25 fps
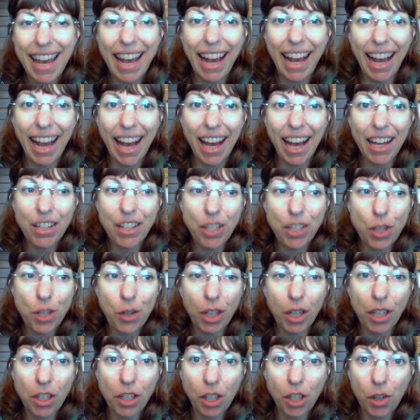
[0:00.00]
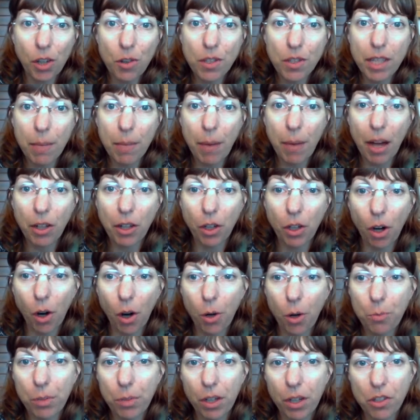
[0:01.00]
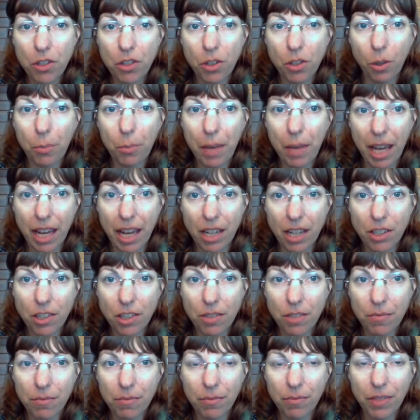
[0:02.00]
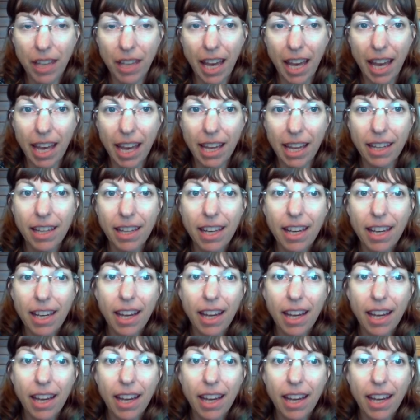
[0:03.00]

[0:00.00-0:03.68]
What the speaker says: and you can use them on your own personal page, okay?